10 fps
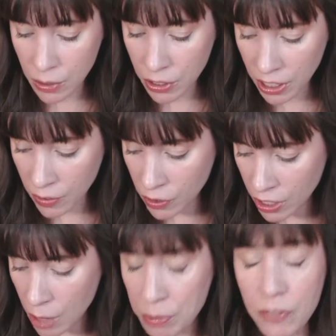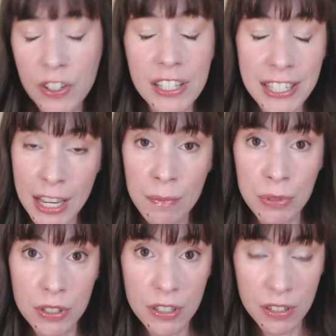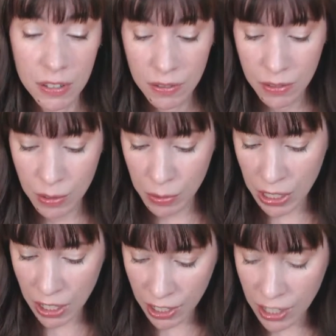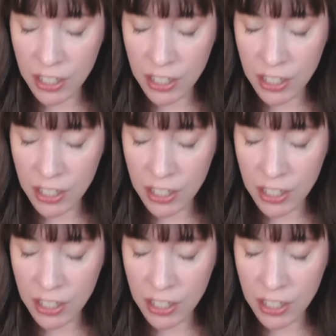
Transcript: I'm going to give you a couple of examples, and then I'll